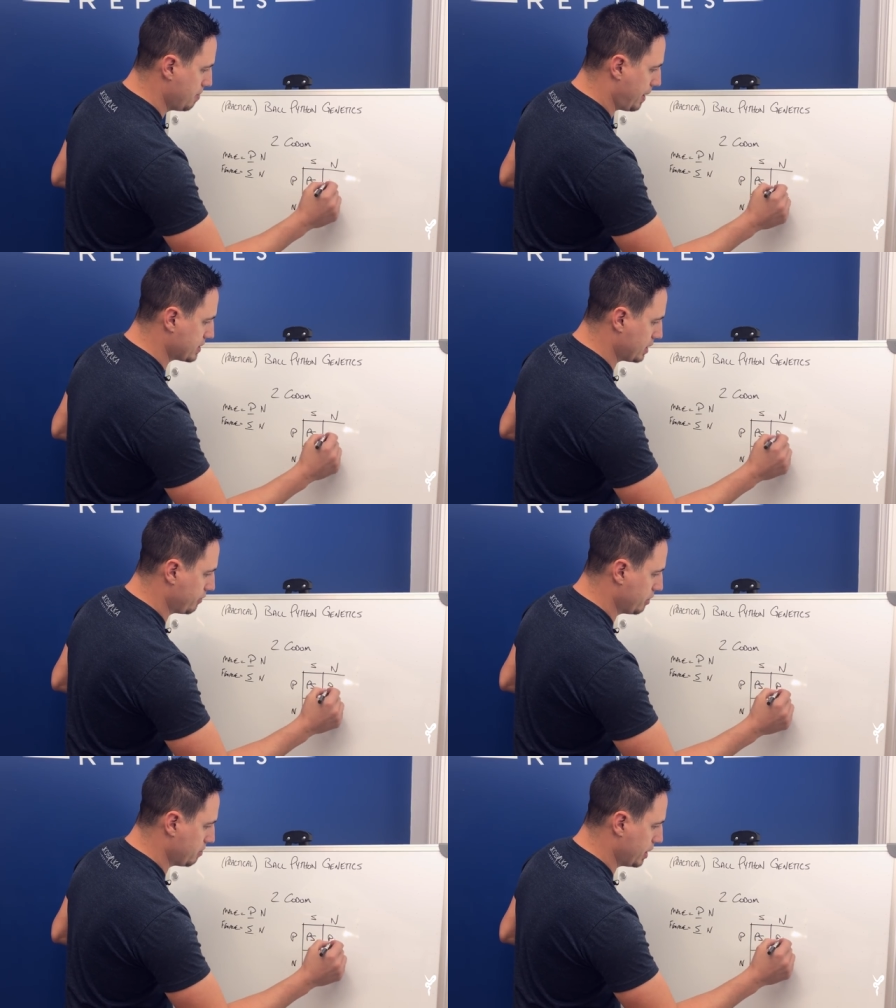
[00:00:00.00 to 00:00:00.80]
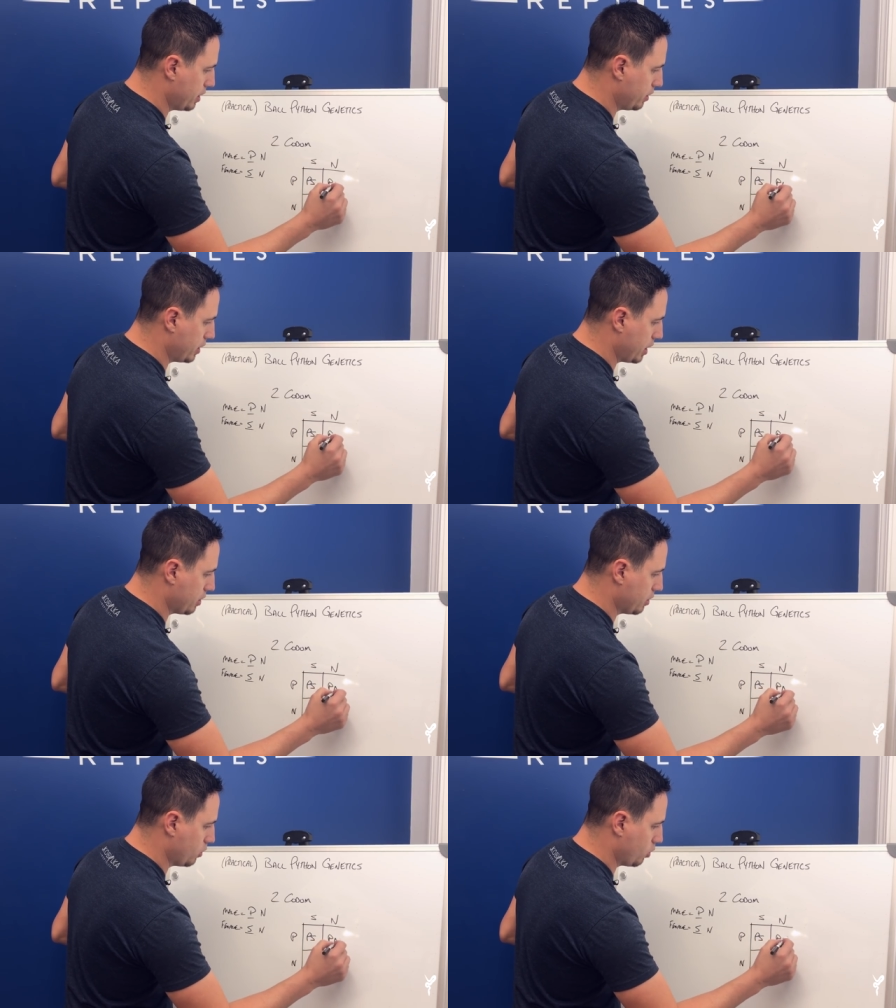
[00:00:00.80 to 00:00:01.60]
pastel from the male and
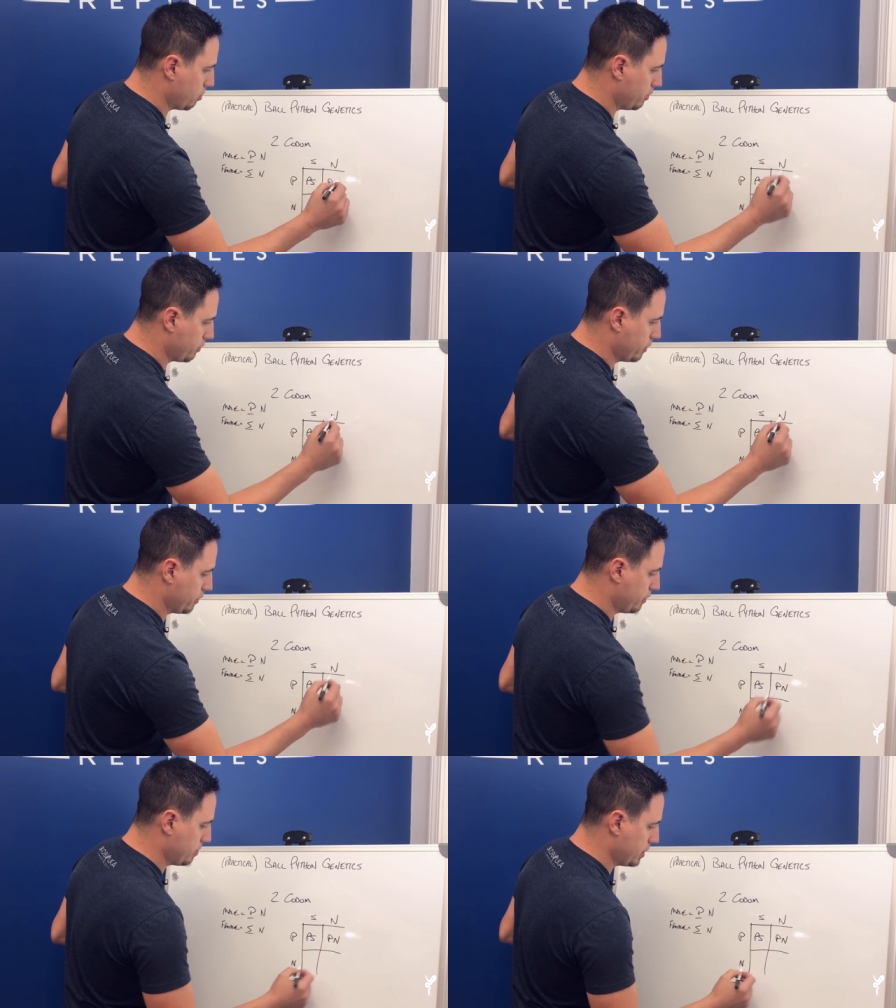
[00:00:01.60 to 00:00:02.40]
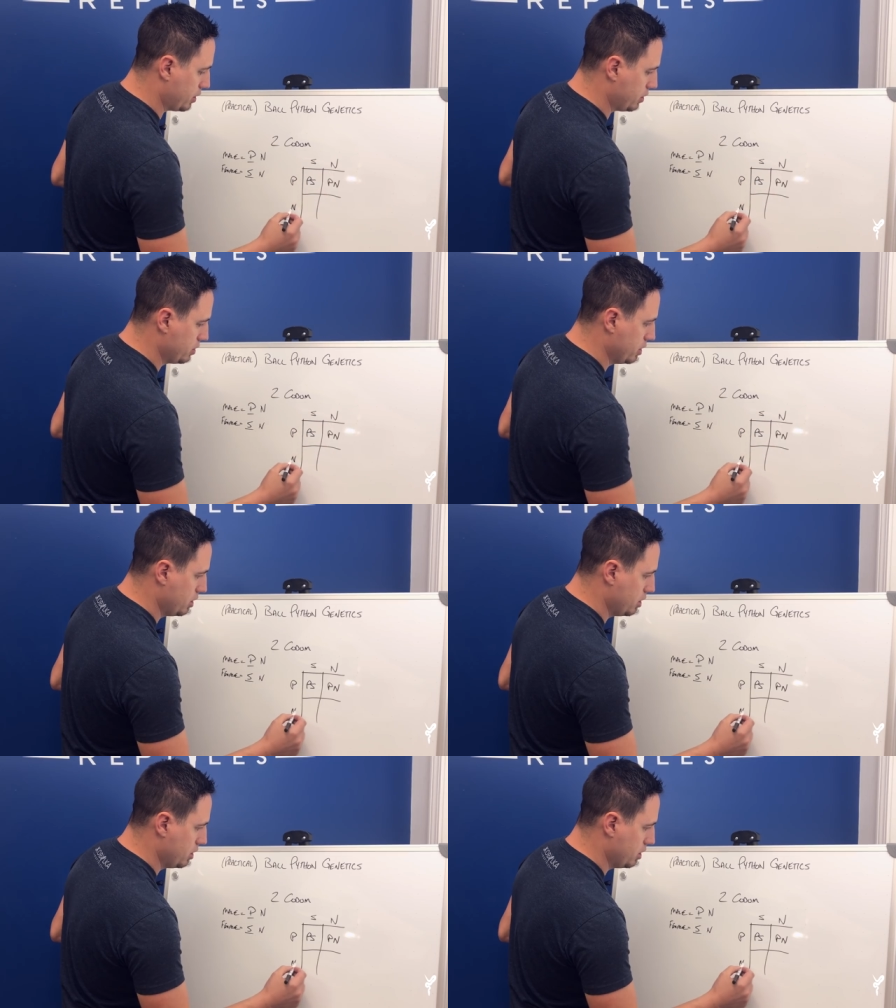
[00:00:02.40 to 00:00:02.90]
a normal from the female,